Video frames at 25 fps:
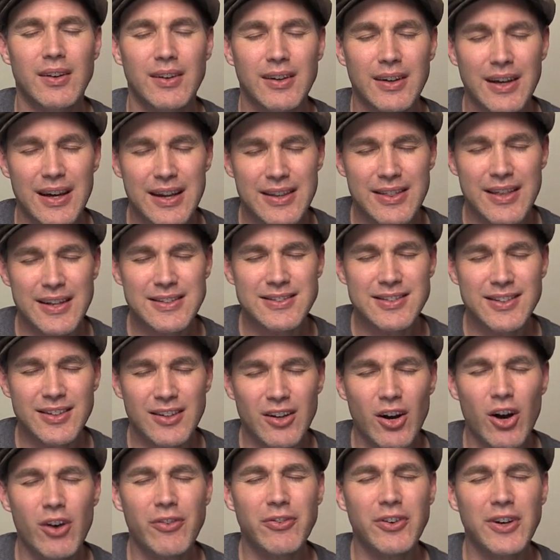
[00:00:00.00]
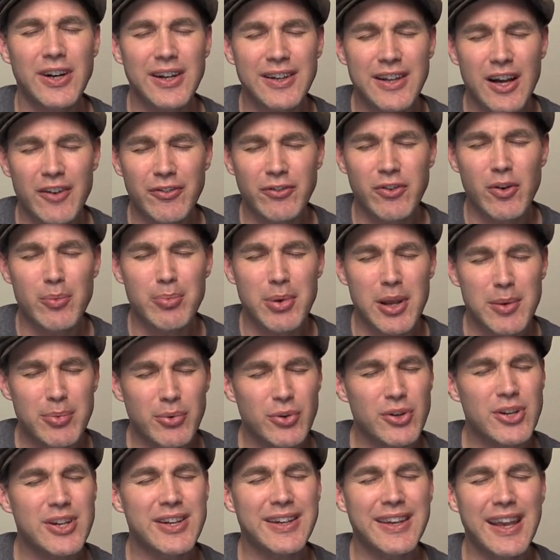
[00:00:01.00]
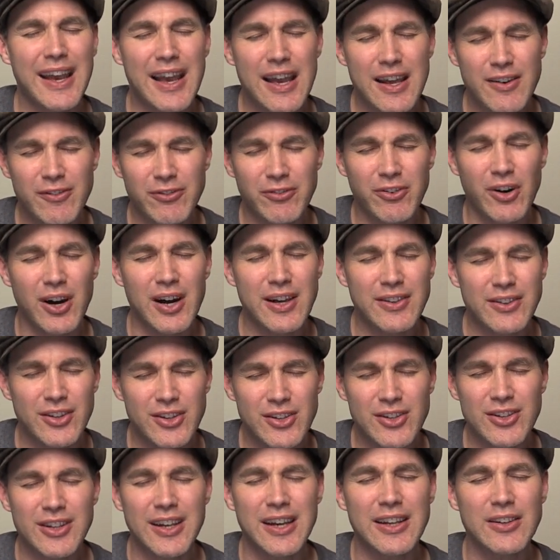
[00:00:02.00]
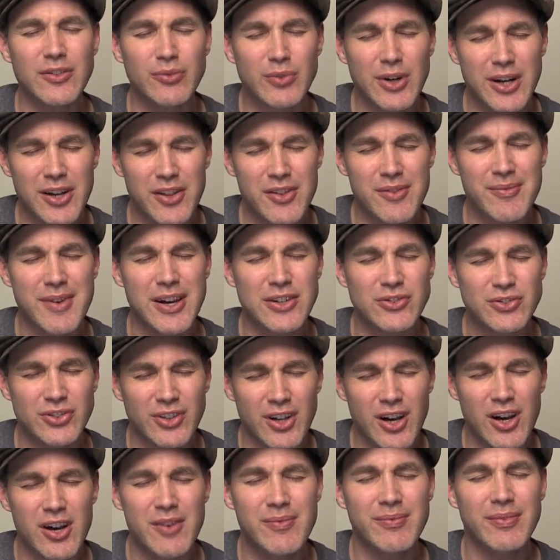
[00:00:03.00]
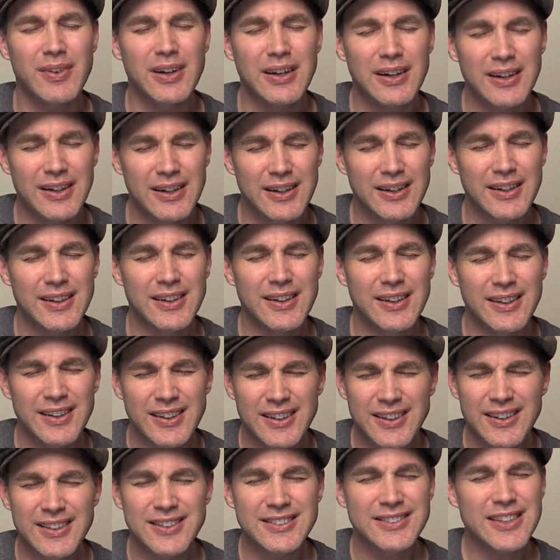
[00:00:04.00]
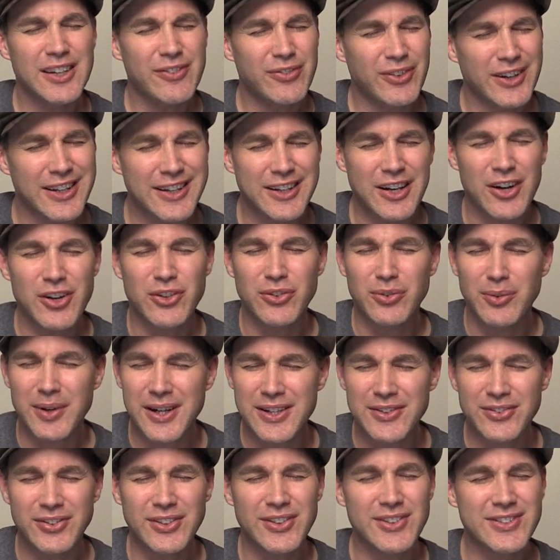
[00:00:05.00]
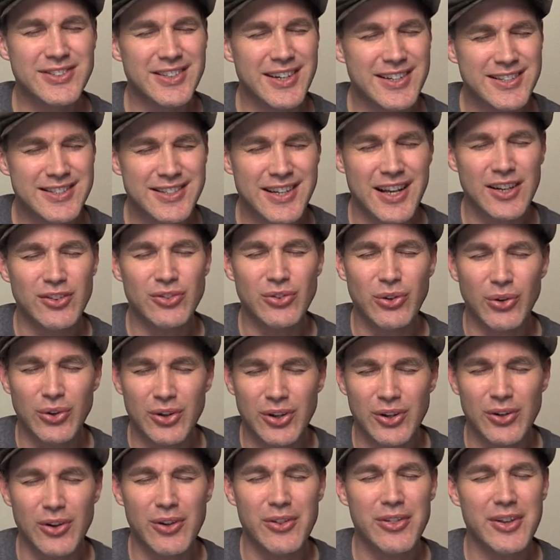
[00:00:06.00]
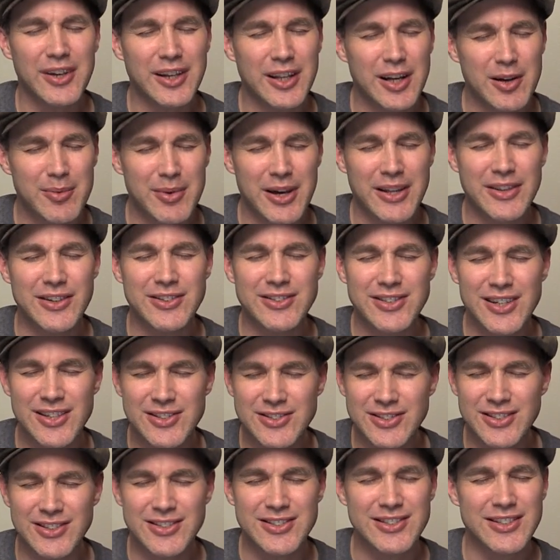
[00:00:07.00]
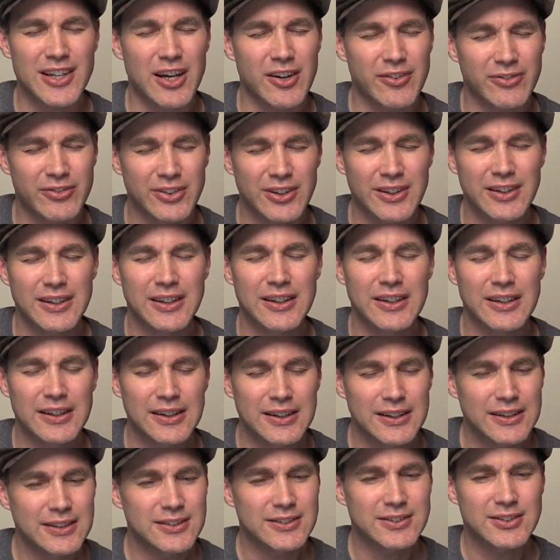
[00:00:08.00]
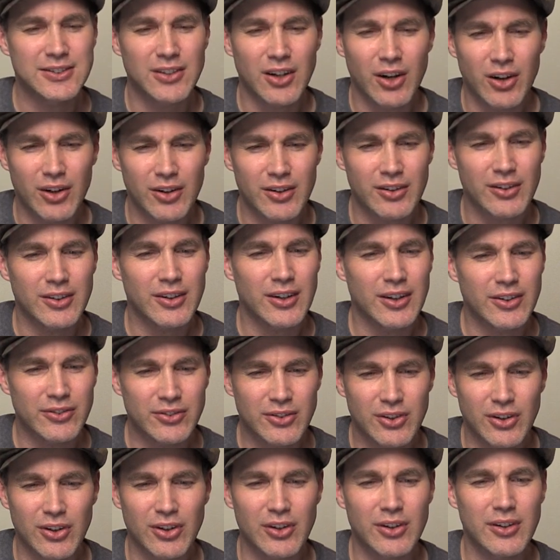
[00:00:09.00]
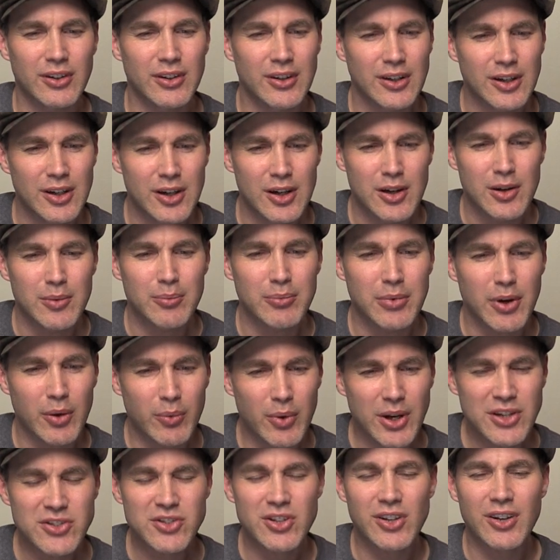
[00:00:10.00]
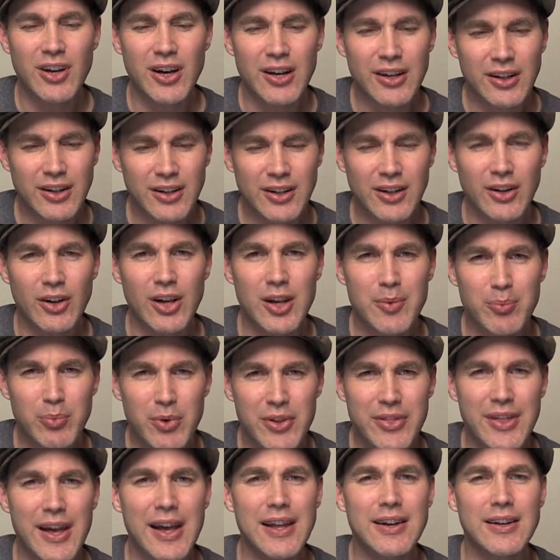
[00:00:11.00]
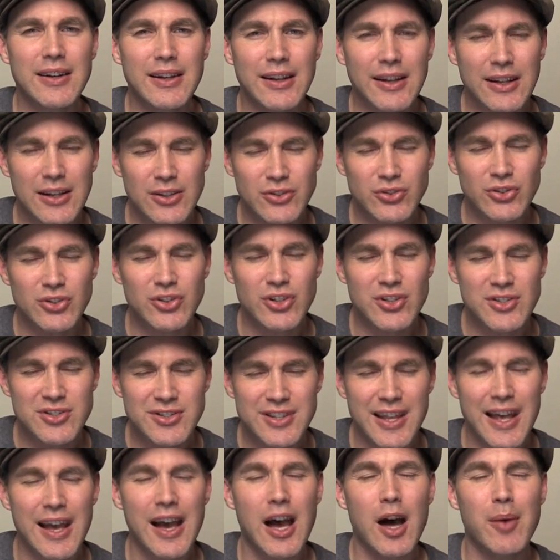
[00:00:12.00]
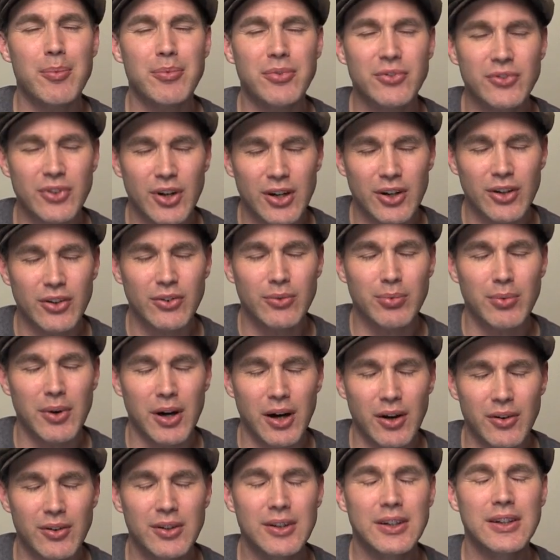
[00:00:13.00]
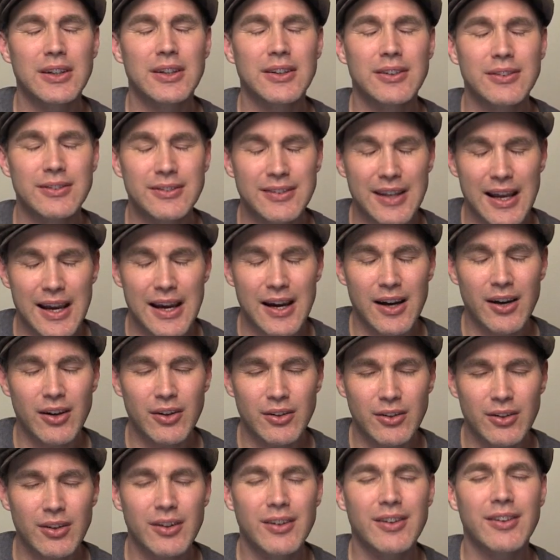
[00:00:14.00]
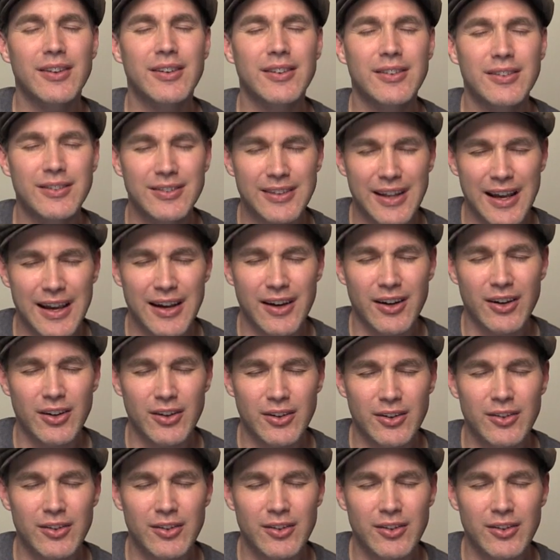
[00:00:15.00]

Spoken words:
Okay, that's often enough for people, and you can find that you get rid of the metronome. Definitely goes away. As soon as I start talking or thinking about the teaching stuff, it's not as good. But once you kind of hit with that, introduce that upstroke as well. Down, down.